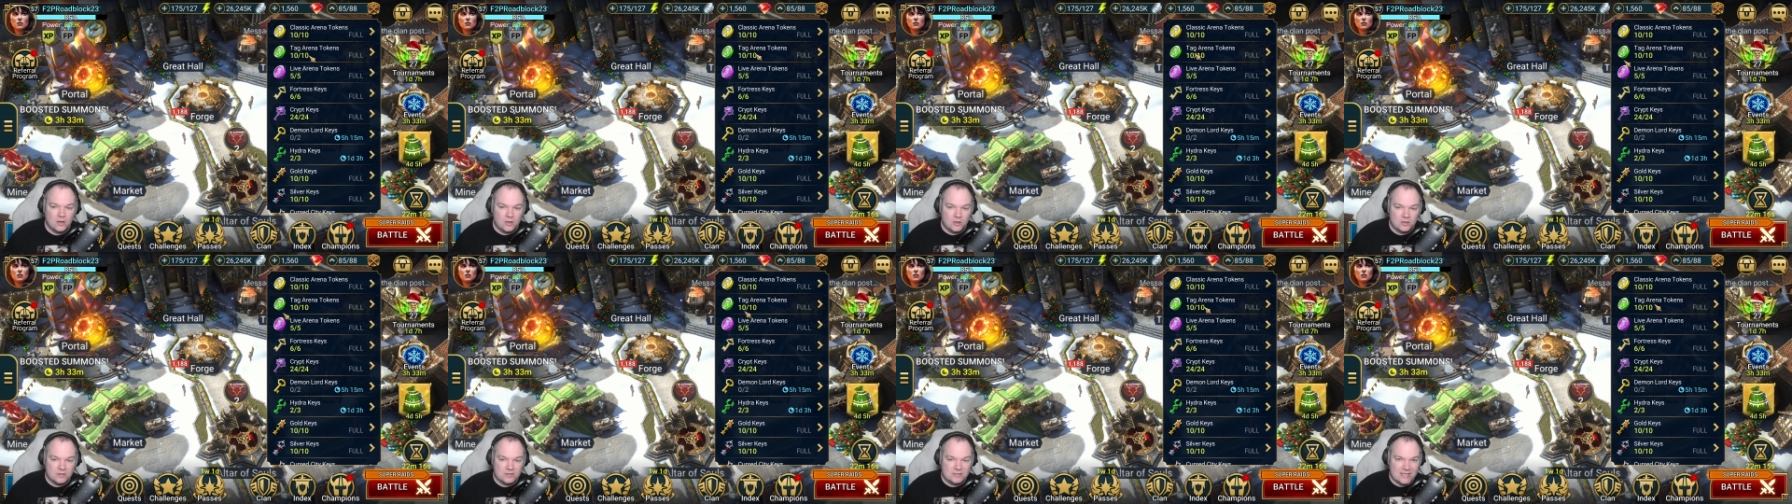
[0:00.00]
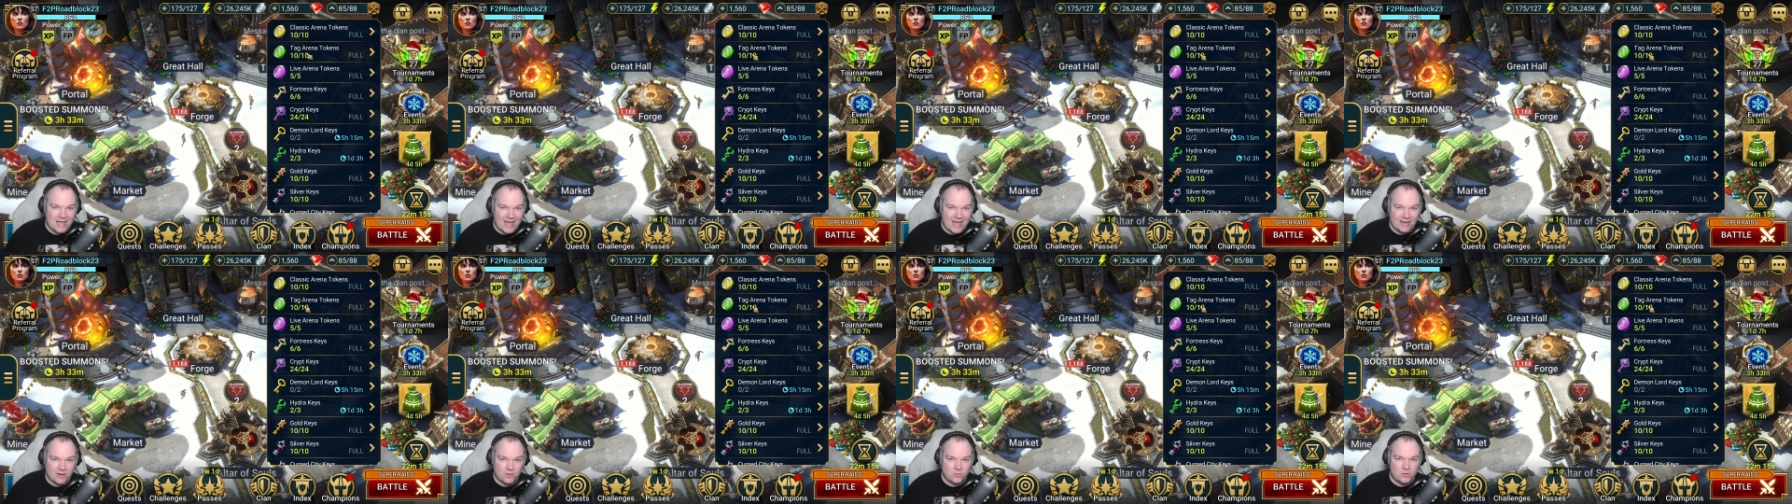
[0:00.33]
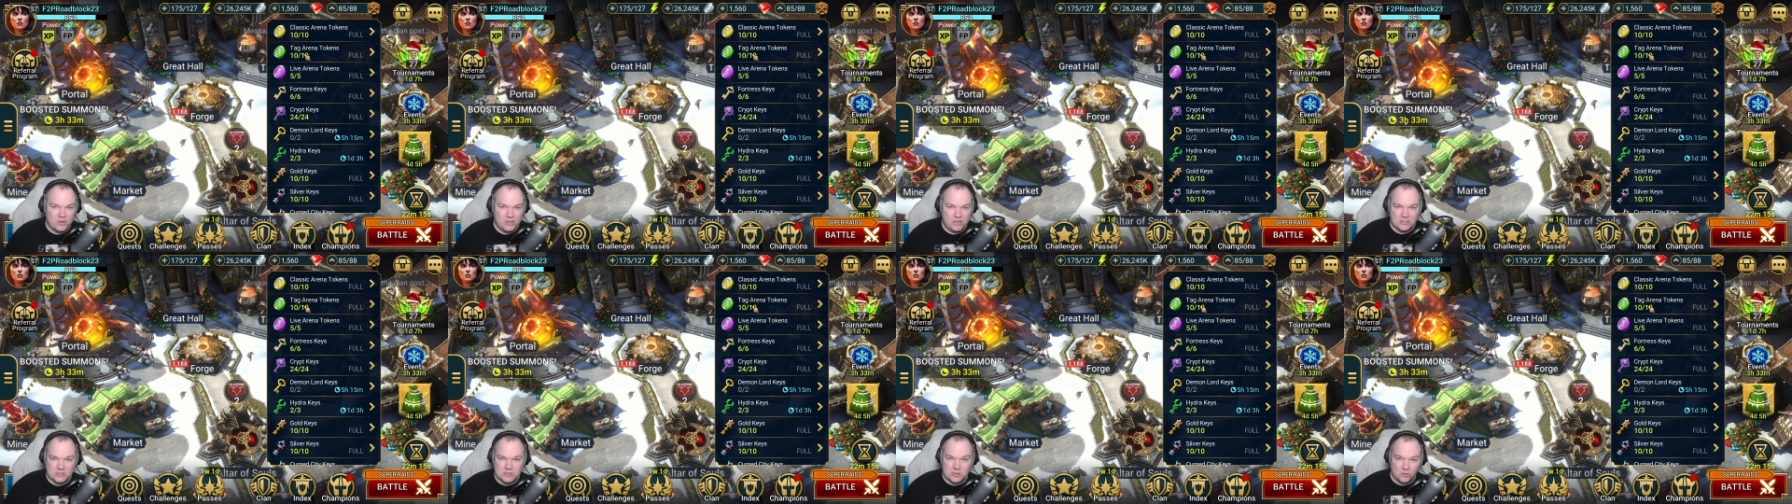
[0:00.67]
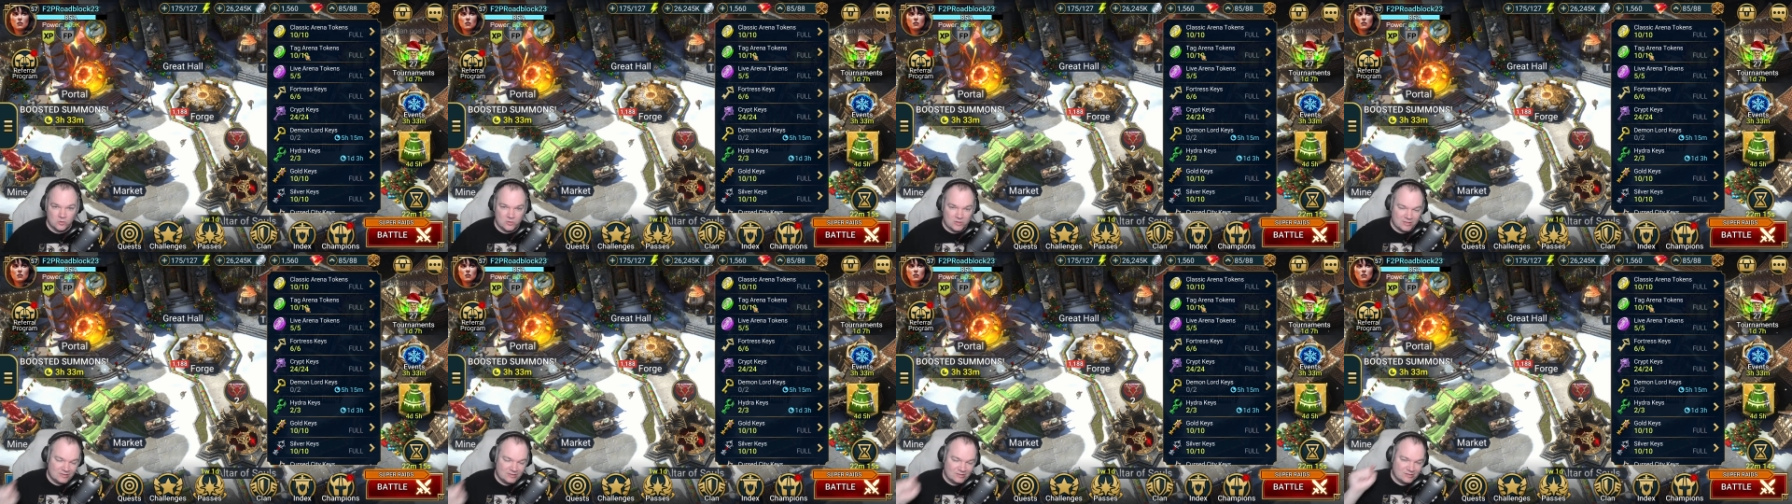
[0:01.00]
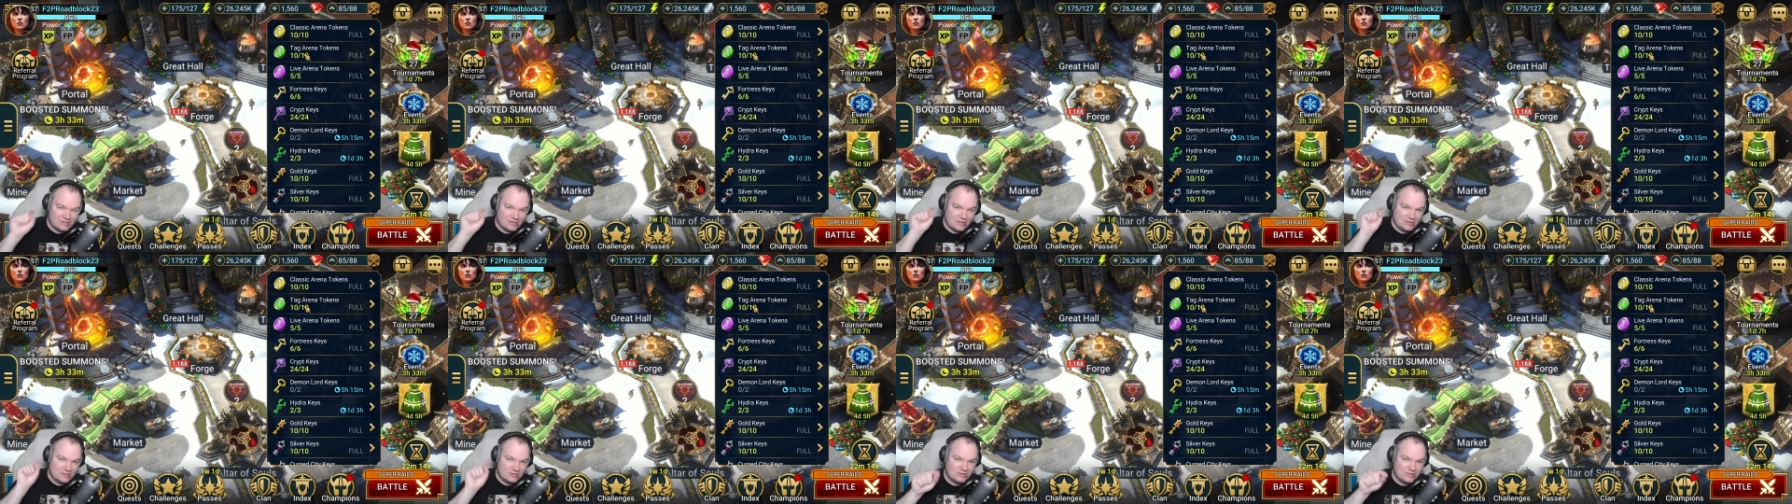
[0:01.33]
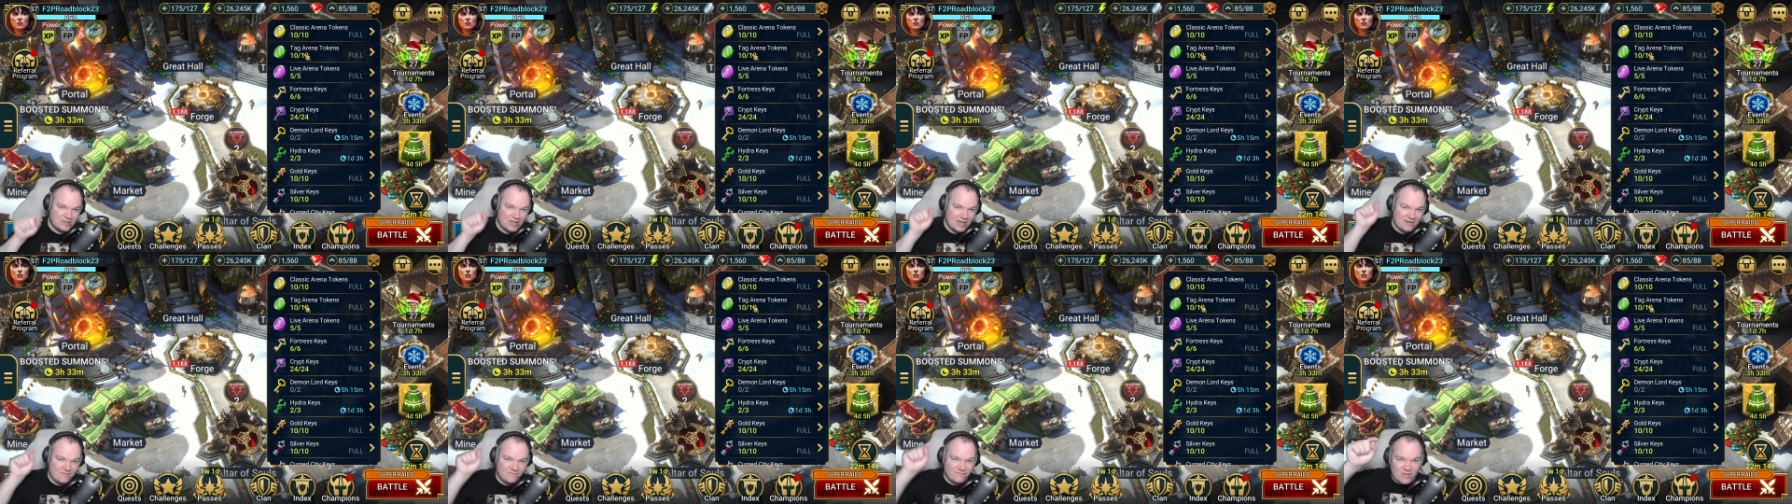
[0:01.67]
Tag arena tokens,
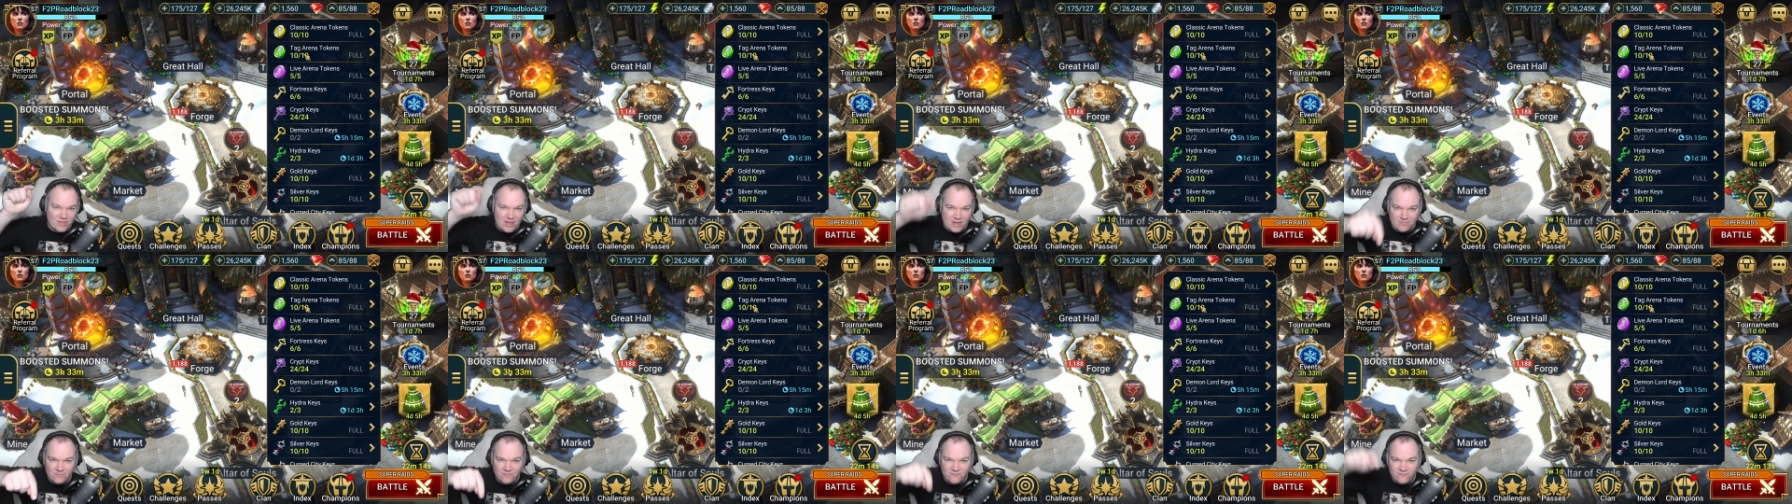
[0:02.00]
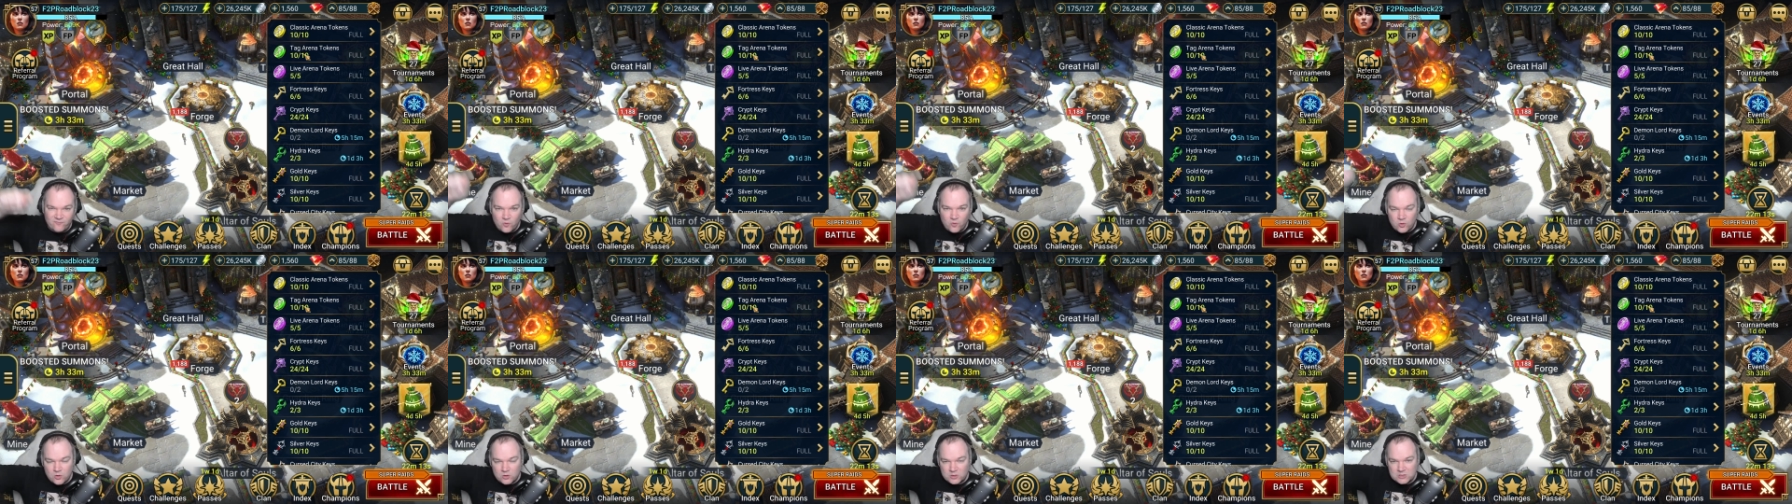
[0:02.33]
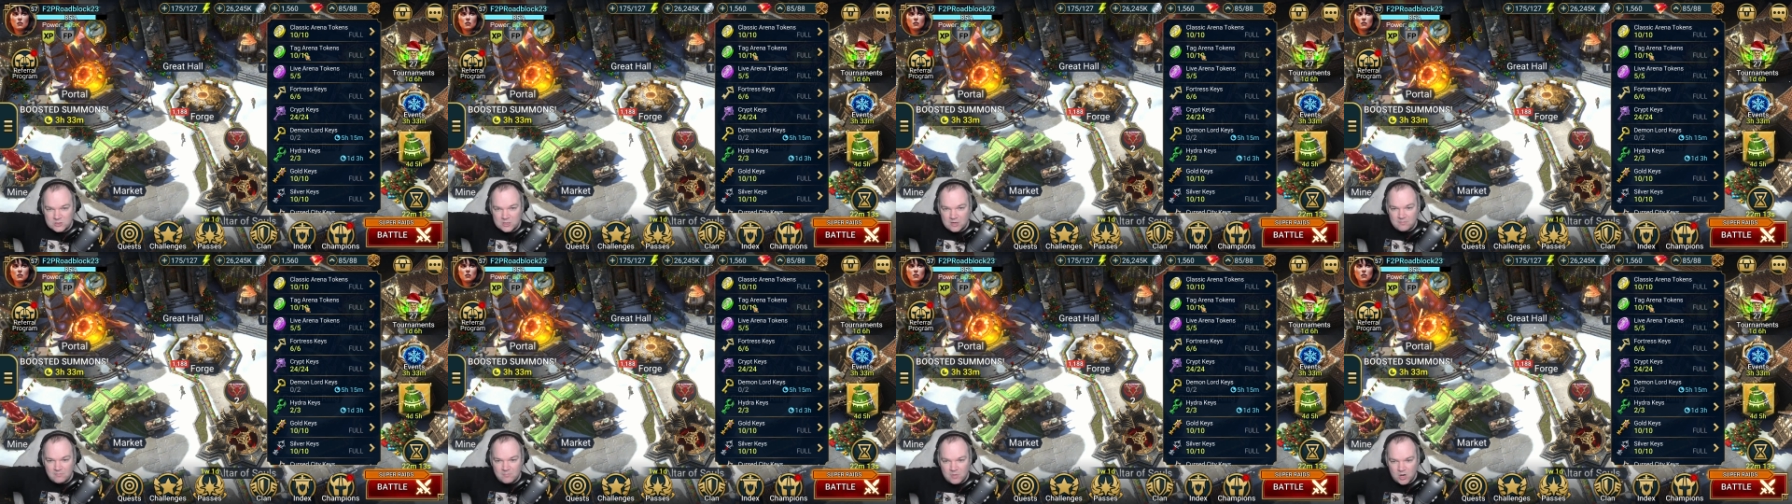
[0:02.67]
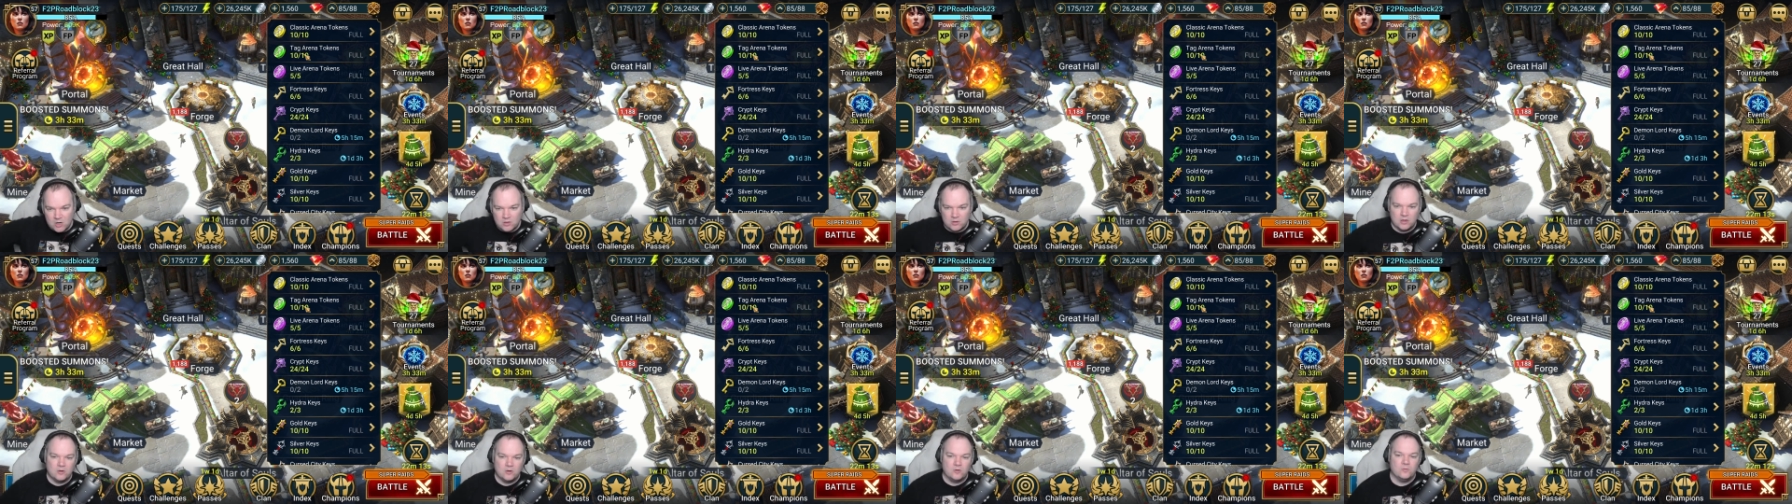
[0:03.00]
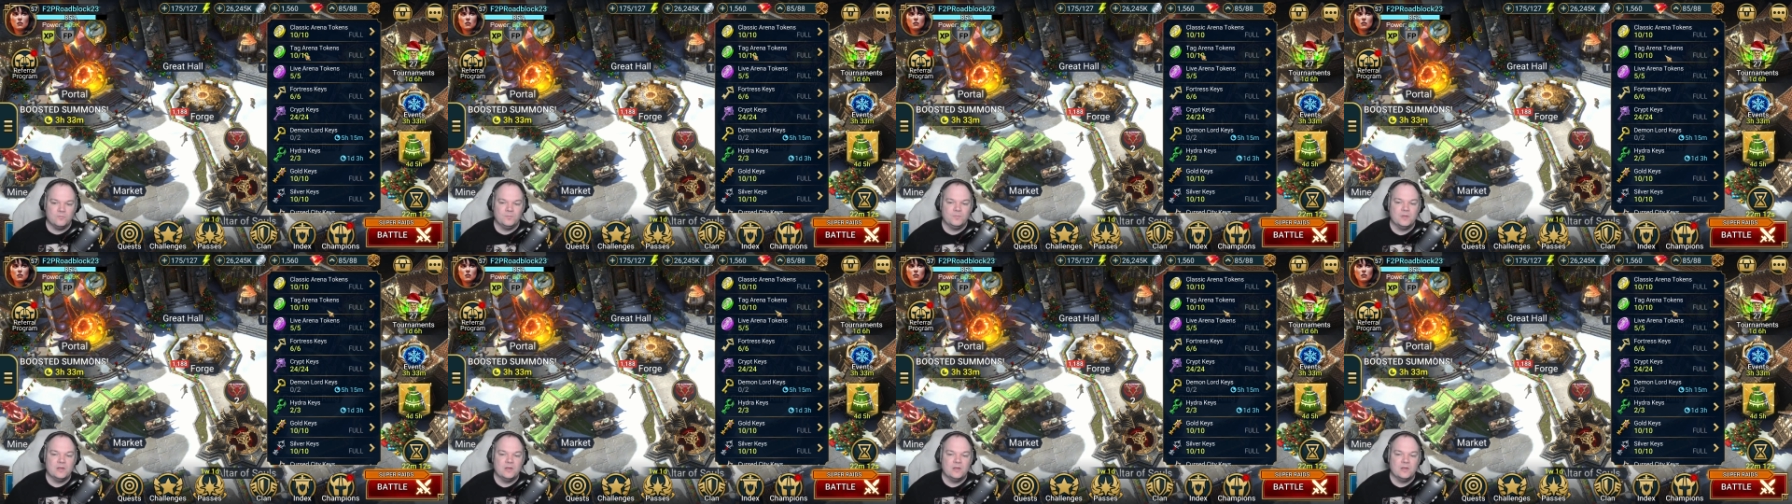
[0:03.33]
save them for tomorrow.